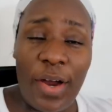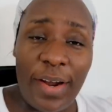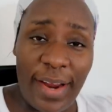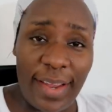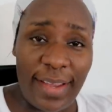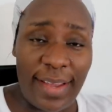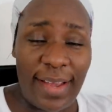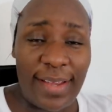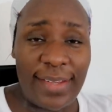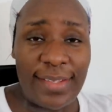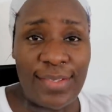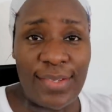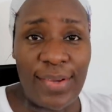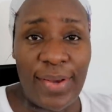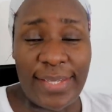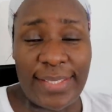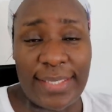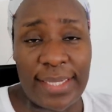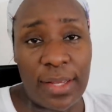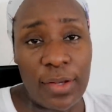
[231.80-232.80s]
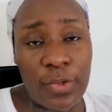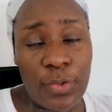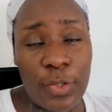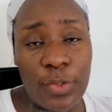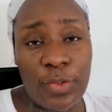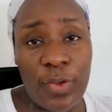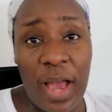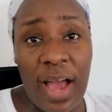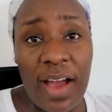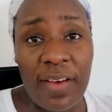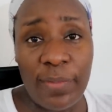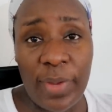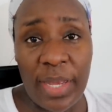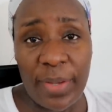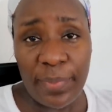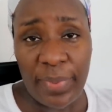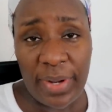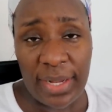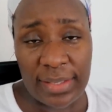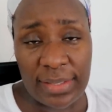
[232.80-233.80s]
Alright guys, so I said I was going to have my
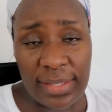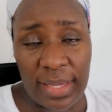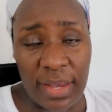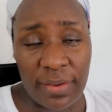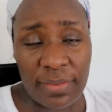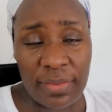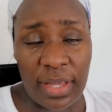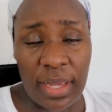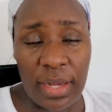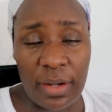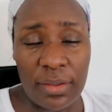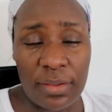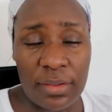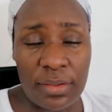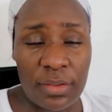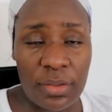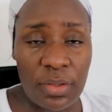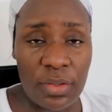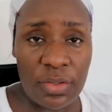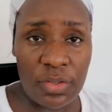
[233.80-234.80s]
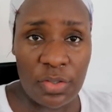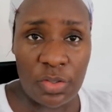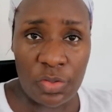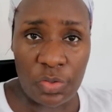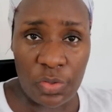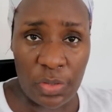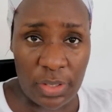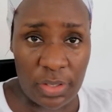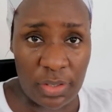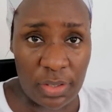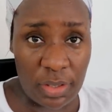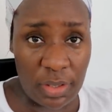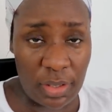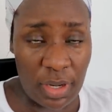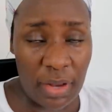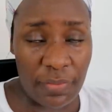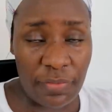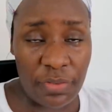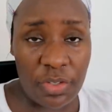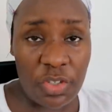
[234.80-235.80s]
bath after I was done
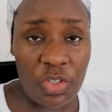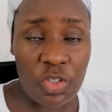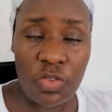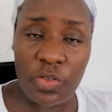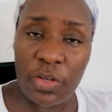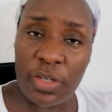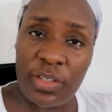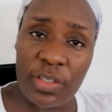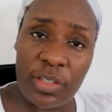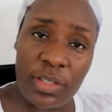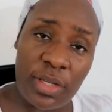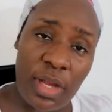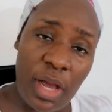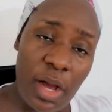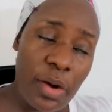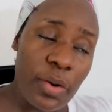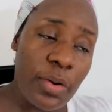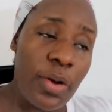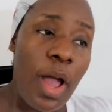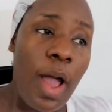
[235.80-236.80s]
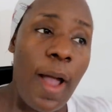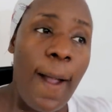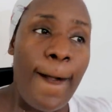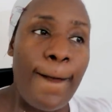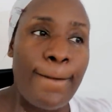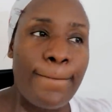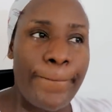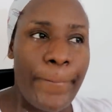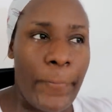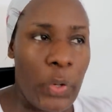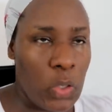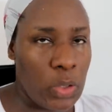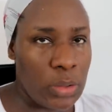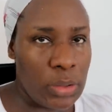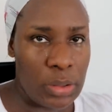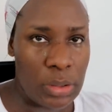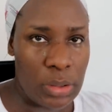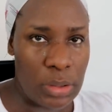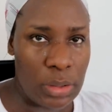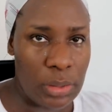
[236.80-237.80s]
stretching. I finished stretching now,
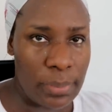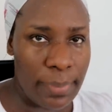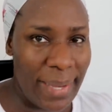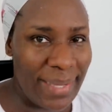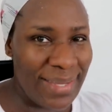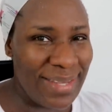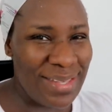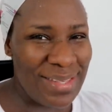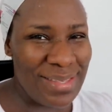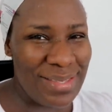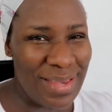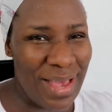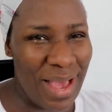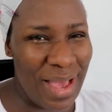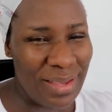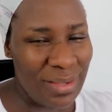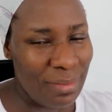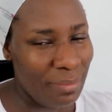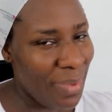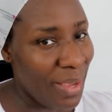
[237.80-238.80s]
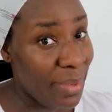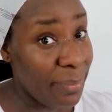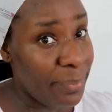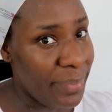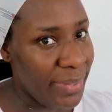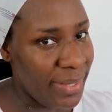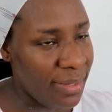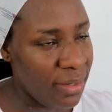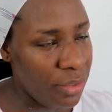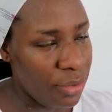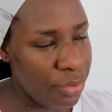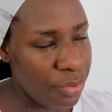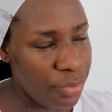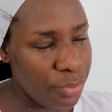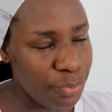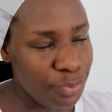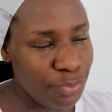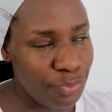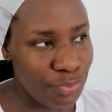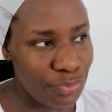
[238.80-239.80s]
but my kids are in my
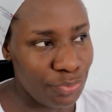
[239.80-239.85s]
bed.